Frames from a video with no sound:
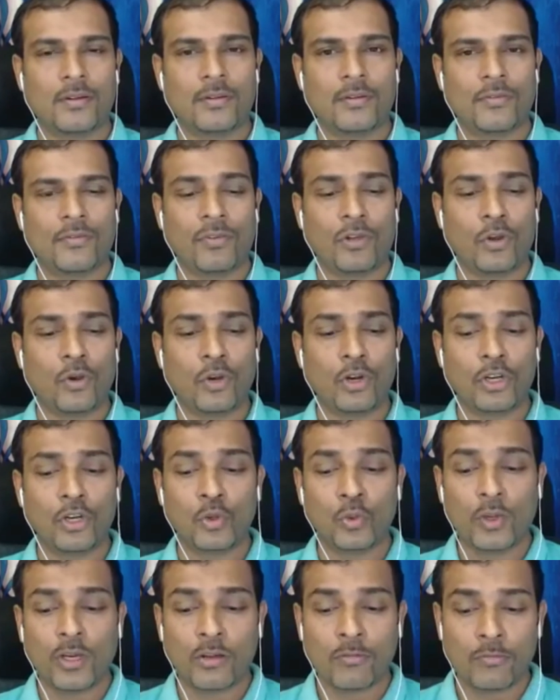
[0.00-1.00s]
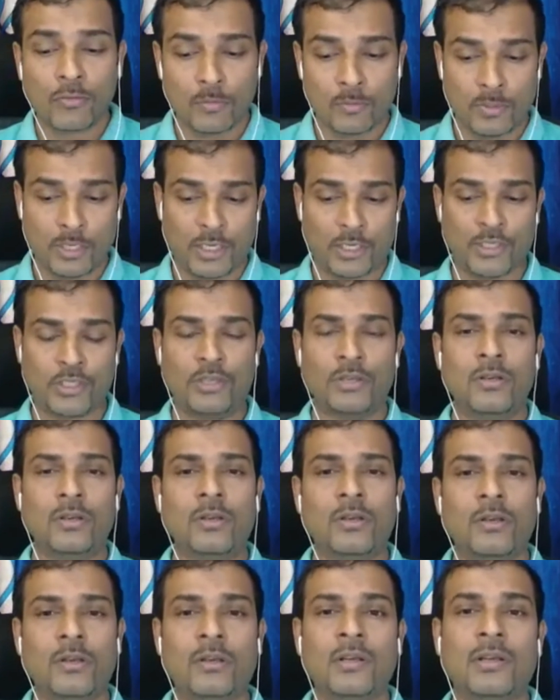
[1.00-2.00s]
We're going to do an affirmation
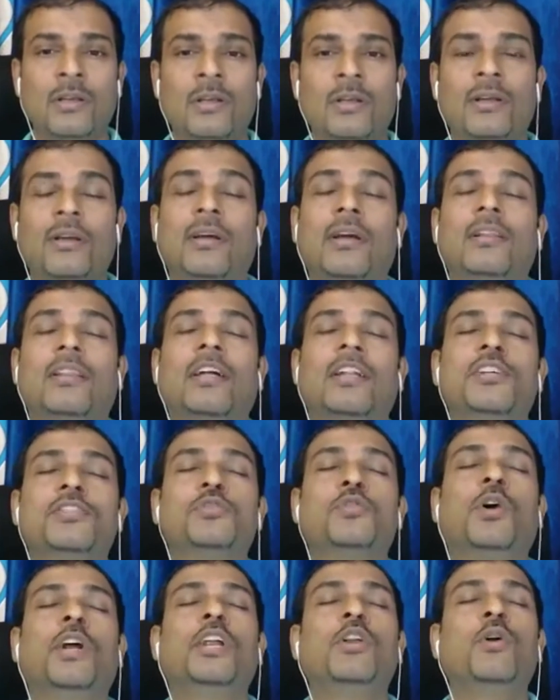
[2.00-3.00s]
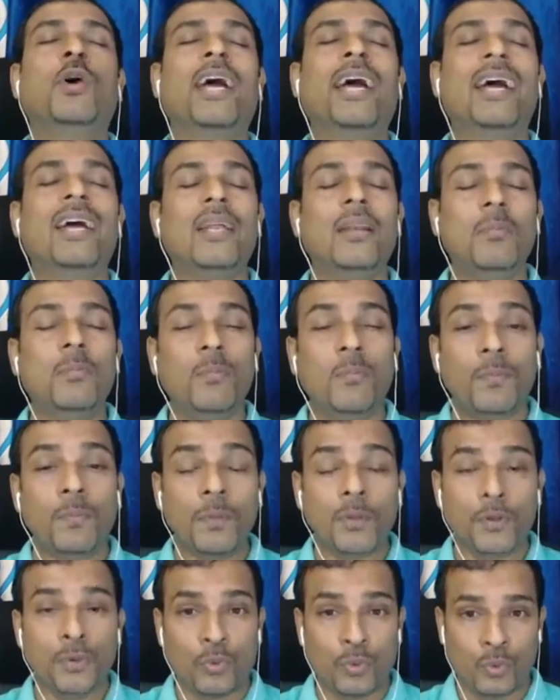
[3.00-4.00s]
that is going to help
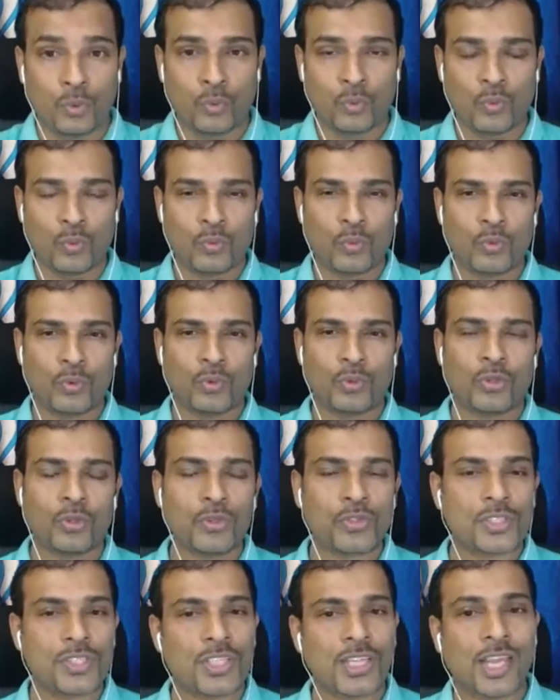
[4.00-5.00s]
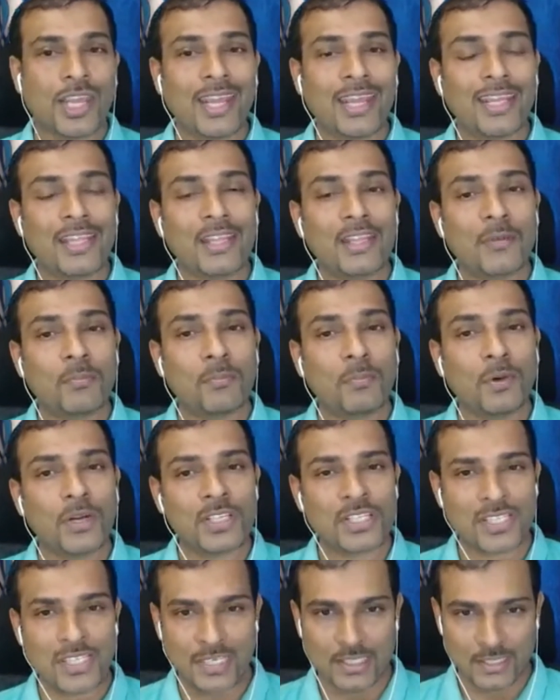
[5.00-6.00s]
you to stay in the
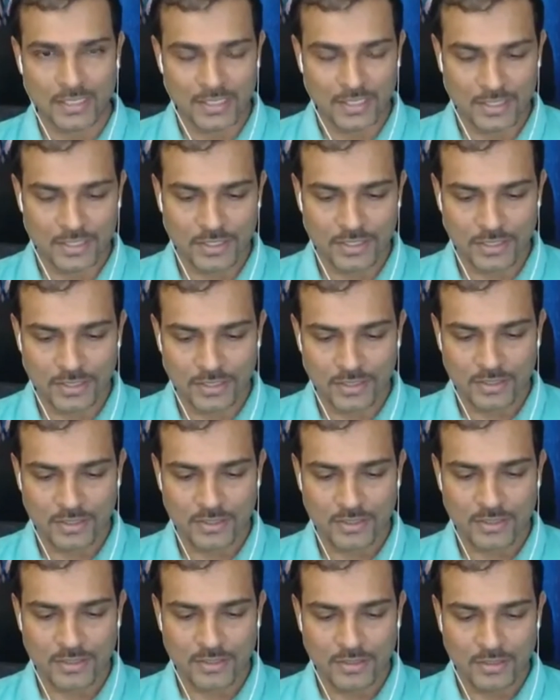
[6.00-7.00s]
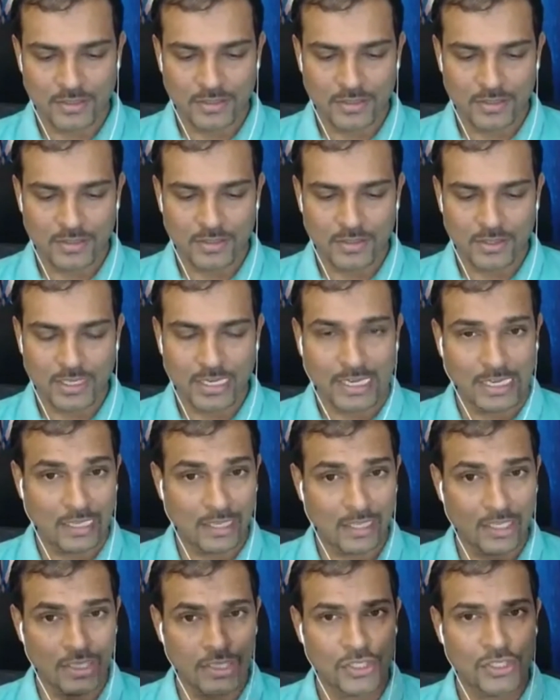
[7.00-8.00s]
present, in
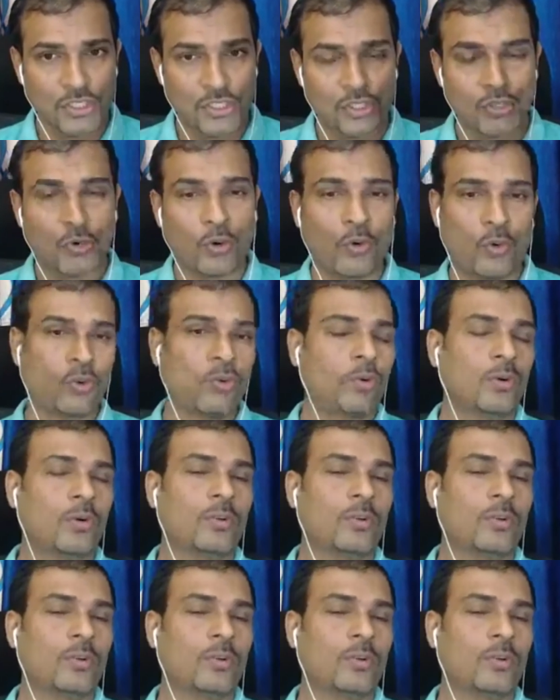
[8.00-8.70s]
this zone.